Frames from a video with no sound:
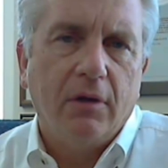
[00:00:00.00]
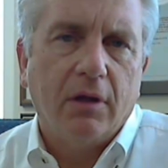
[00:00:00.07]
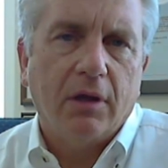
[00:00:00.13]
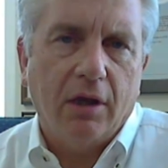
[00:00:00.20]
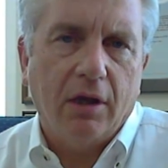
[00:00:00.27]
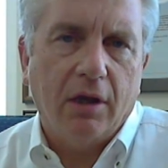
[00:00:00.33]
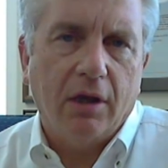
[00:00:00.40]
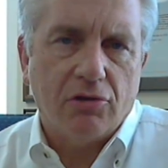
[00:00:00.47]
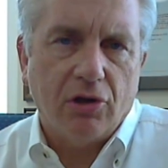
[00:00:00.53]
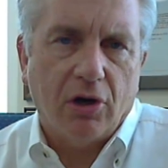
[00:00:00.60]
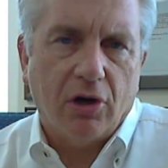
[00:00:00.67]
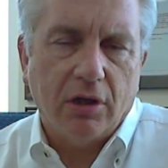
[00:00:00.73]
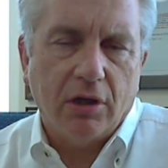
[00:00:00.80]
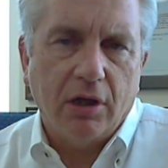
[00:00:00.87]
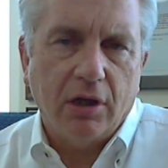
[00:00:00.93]
get you
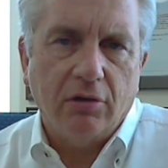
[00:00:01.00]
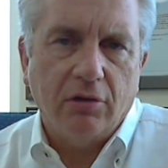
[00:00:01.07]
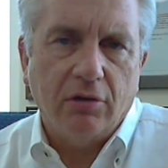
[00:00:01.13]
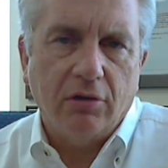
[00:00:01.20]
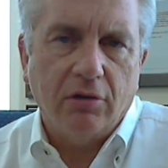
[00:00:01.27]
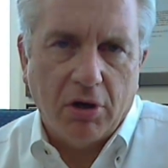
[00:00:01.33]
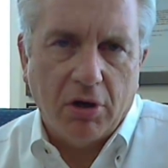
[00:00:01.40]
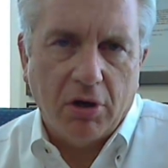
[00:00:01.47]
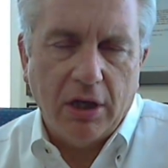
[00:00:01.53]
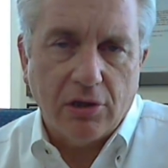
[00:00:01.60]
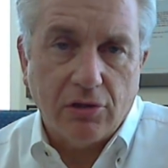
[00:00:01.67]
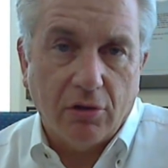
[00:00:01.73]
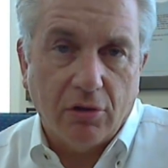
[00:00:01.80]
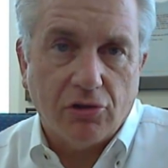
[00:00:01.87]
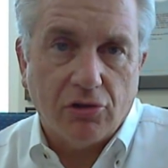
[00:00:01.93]
started into the training.
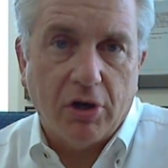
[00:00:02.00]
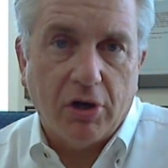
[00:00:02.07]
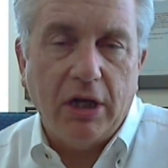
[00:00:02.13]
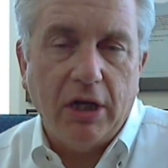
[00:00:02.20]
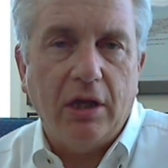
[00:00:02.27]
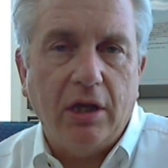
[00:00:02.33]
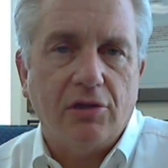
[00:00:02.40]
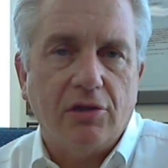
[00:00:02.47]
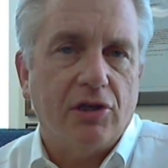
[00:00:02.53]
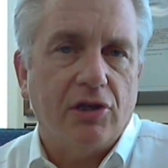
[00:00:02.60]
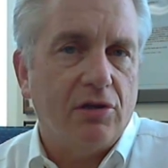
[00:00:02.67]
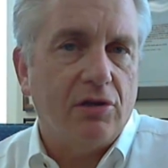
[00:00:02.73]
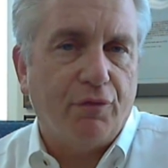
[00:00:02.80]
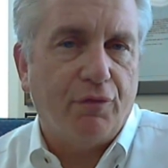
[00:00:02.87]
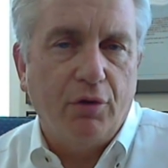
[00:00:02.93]
So the training is
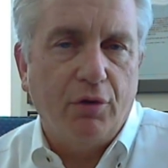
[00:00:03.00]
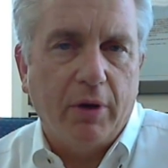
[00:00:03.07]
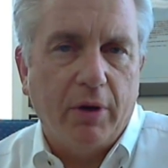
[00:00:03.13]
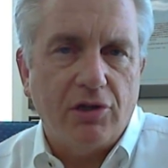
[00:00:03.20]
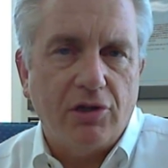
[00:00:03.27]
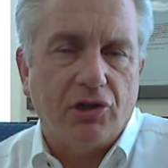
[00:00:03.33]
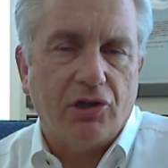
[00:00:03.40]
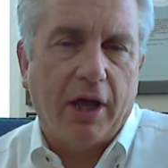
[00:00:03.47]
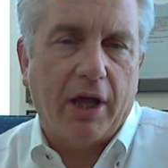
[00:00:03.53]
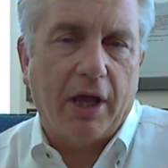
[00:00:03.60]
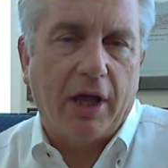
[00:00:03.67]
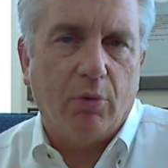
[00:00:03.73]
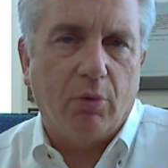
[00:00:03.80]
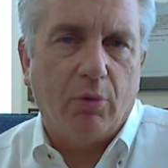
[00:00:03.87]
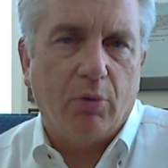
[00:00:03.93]
just in a few weeks, July
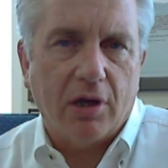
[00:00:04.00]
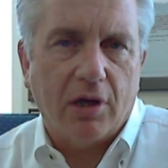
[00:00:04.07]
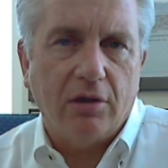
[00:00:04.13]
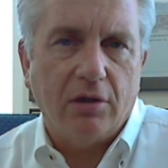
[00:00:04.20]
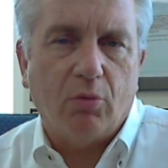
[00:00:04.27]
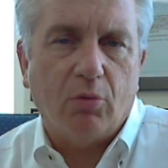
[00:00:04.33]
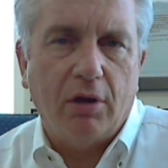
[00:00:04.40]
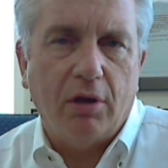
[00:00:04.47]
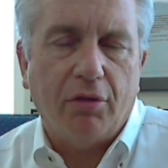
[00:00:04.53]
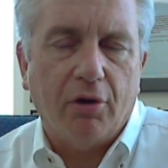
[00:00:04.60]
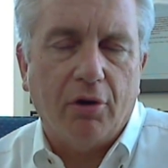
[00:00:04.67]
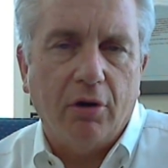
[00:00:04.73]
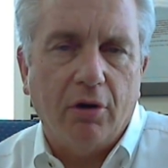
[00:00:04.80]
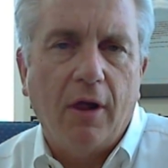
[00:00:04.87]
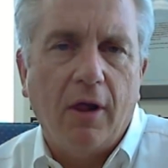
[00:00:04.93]
22nd,
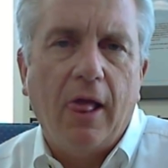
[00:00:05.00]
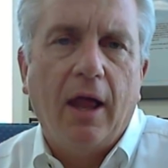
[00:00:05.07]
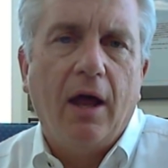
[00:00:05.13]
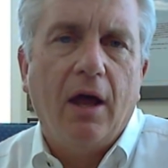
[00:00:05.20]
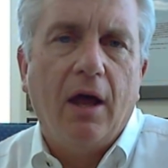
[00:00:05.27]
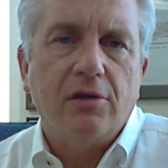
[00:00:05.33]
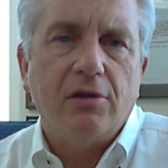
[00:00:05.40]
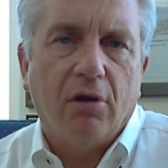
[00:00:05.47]
23rd.